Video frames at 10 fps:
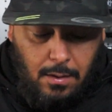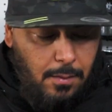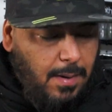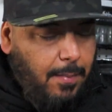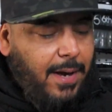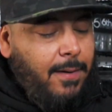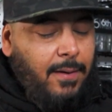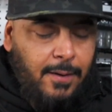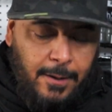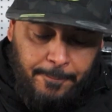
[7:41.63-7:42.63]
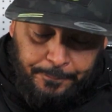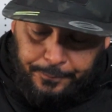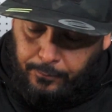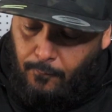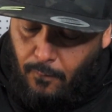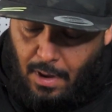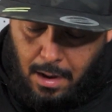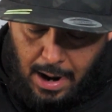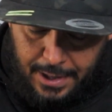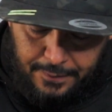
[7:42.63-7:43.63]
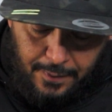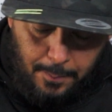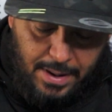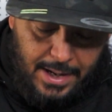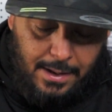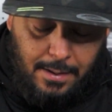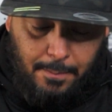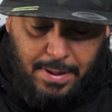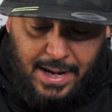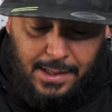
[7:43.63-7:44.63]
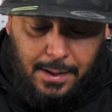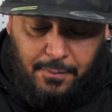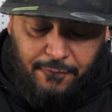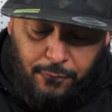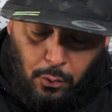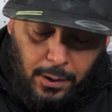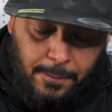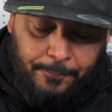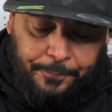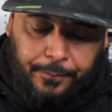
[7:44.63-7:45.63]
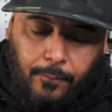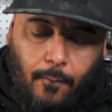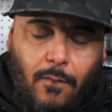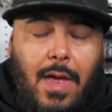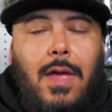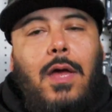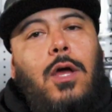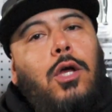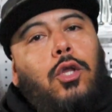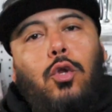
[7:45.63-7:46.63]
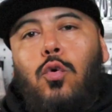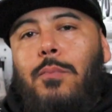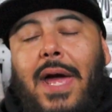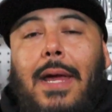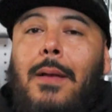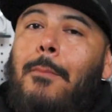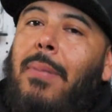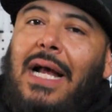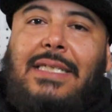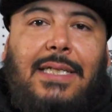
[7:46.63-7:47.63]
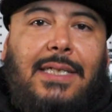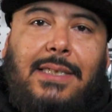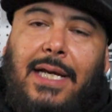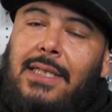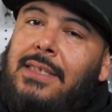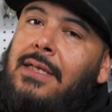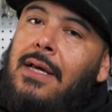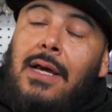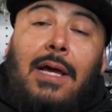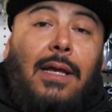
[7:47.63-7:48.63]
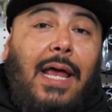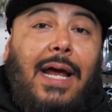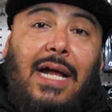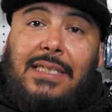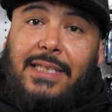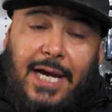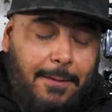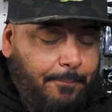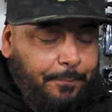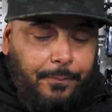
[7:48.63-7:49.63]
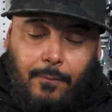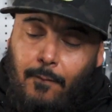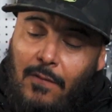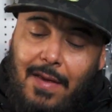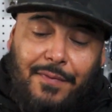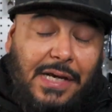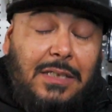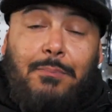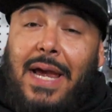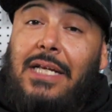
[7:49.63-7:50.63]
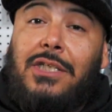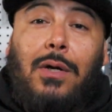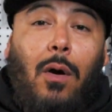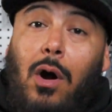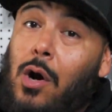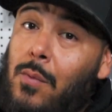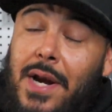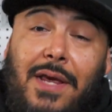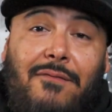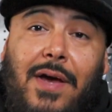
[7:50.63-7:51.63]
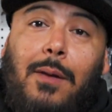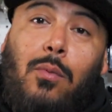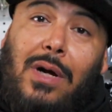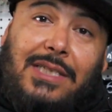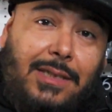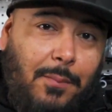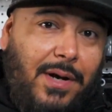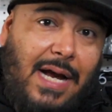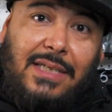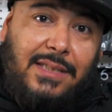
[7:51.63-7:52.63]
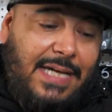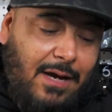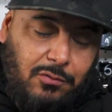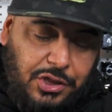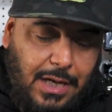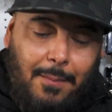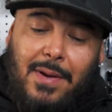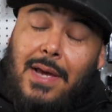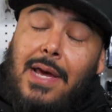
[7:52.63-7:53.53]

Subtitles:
Oh, my bad. All right, another bait number 4. New bait by 6 cents. Like I said, these baits are already available at some of you guys' tackle shop.